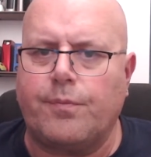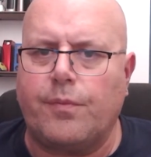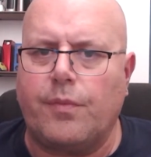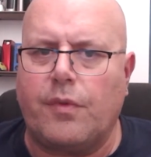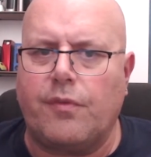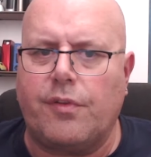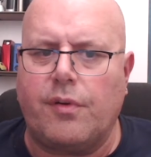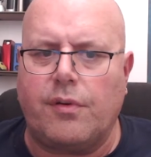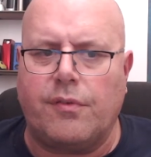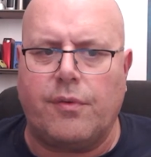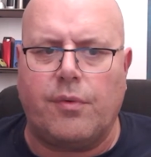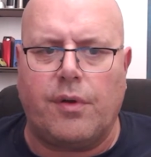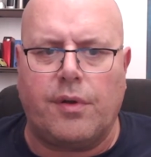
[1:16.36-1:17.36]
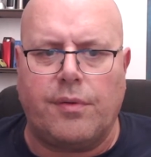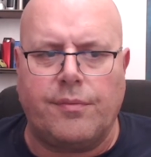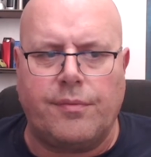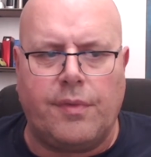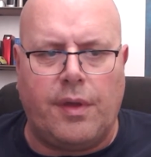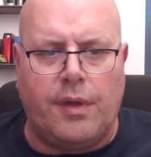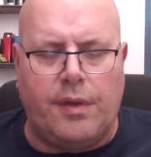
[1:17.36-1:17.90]
photography work.
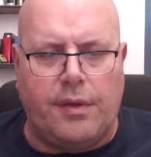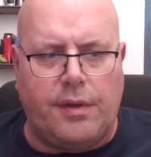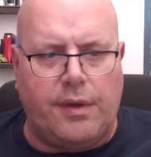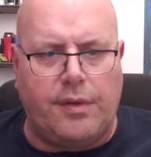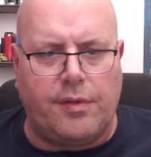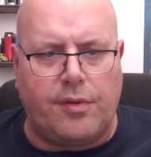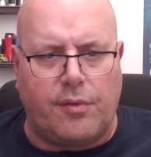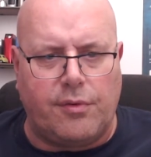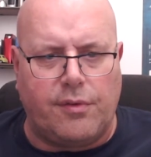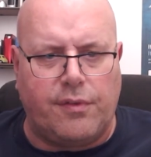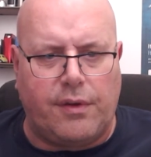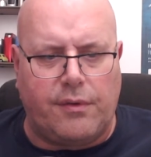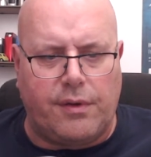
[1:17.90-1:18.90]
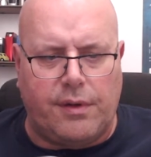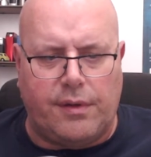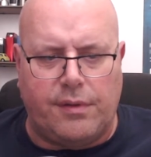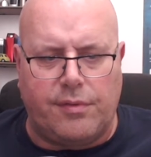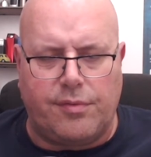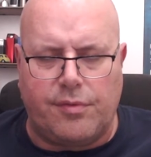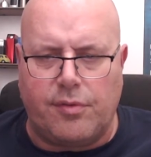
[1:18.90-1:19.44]
He's a top reviewer,
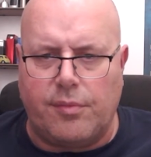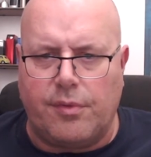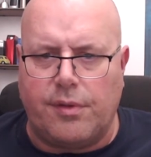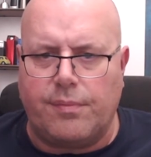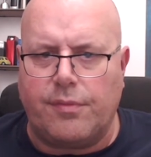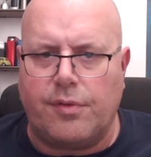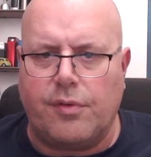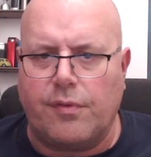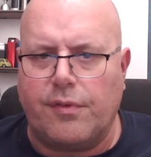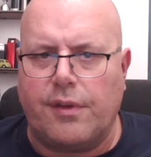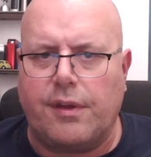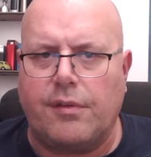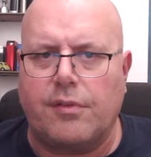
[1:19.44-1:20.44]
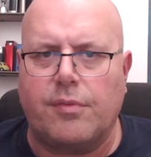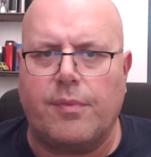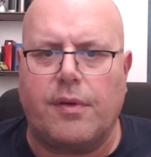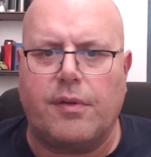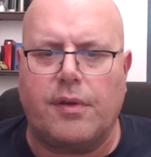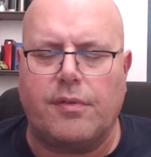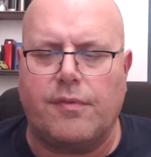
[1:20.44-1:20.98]
and some of the stuff that he does,
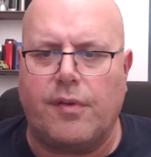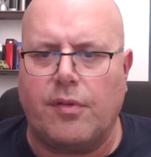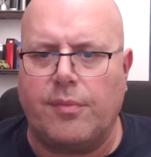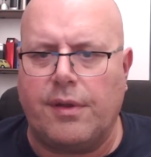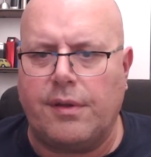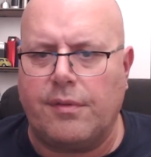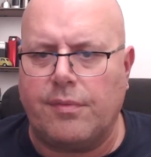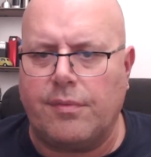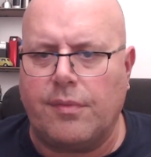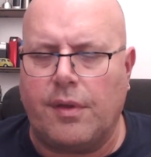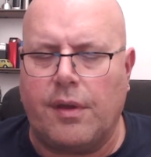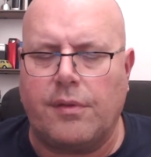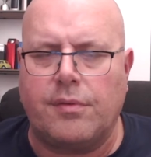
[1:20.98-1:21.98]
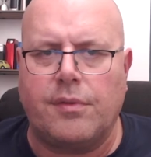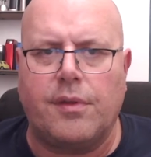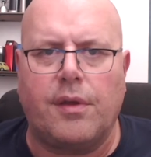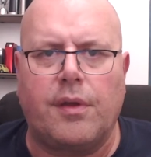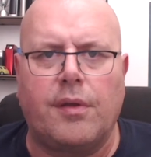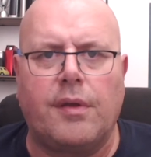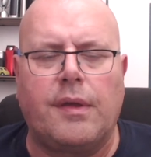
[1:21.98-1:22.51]
especially his filming
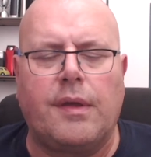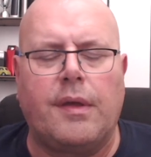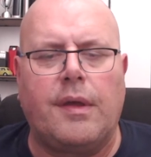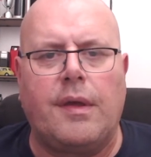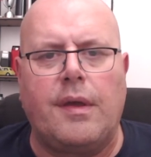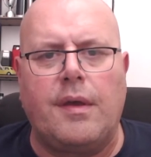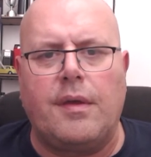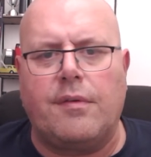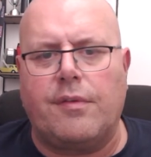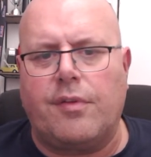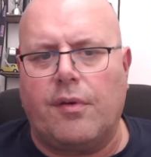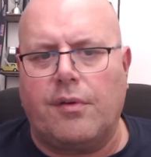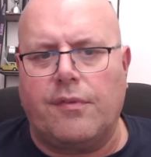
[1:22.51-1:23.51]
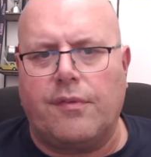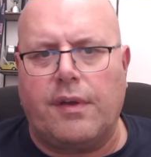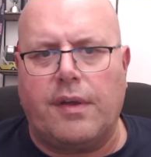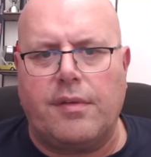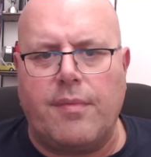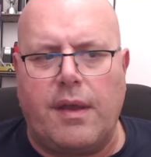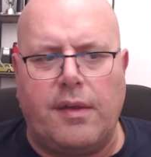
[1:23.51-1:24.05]
and photography,
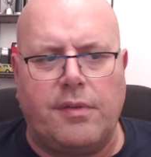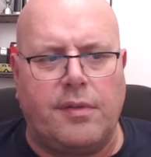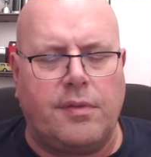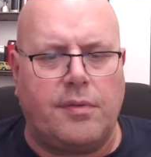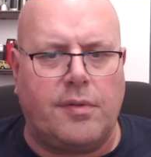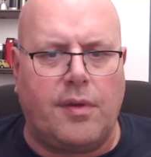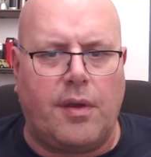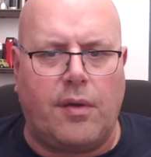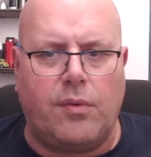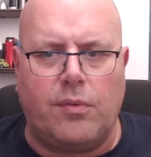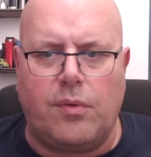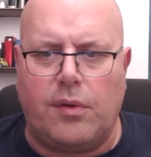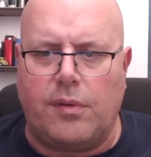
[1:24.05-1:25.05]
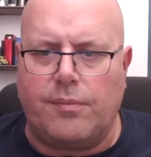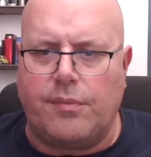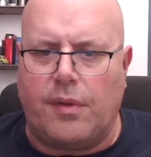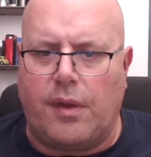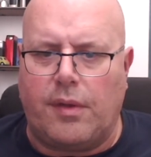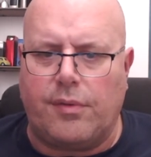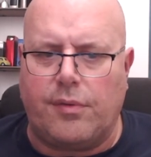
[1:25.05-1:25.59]
is amazing. So
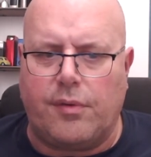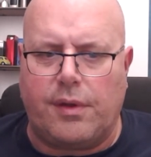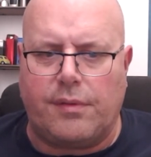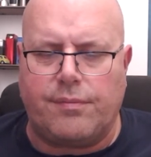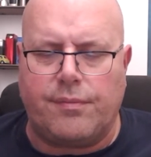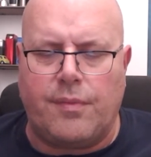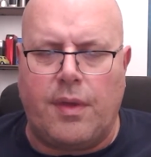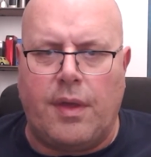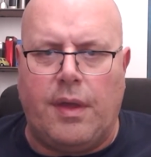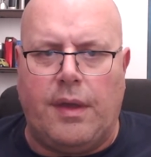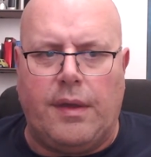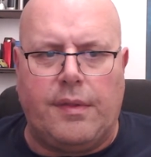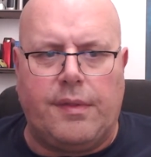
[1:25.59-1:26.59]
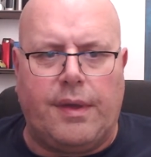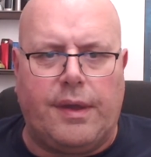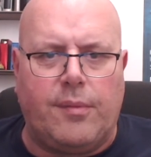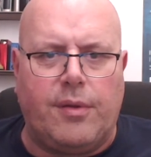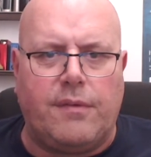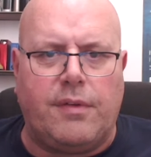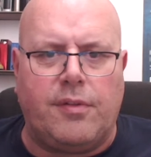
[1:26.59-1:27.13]
I thought I'd take a
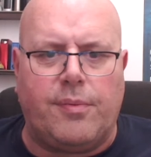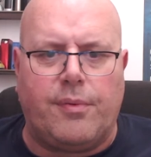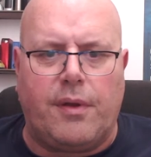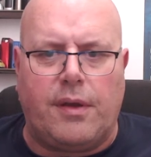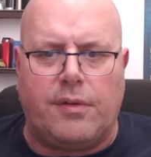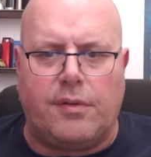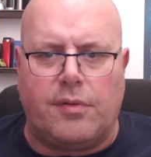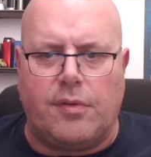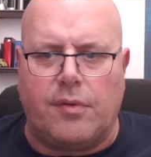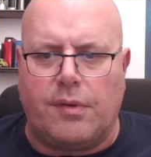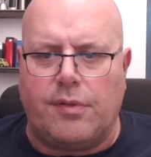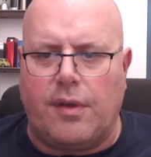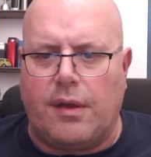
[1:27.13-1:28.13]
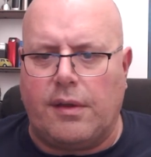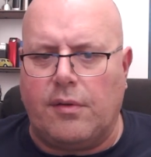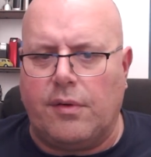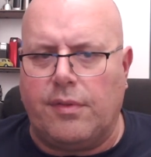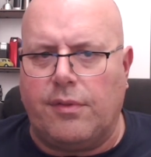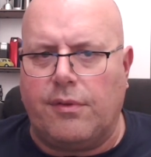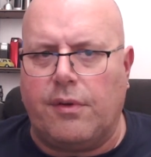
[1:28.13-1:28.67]
bit of inspiration. So I started
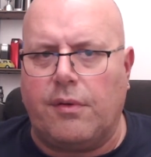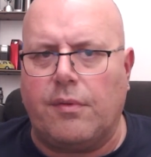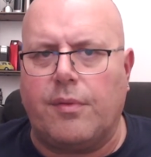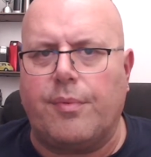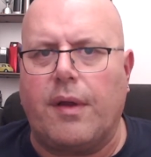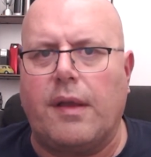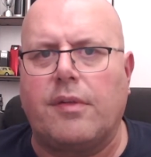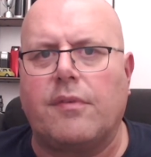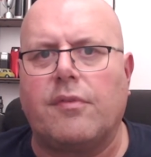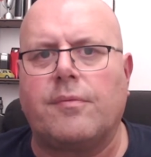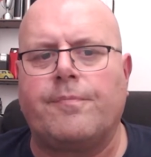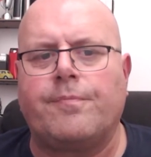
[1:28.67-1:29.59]
looking through at the price of them,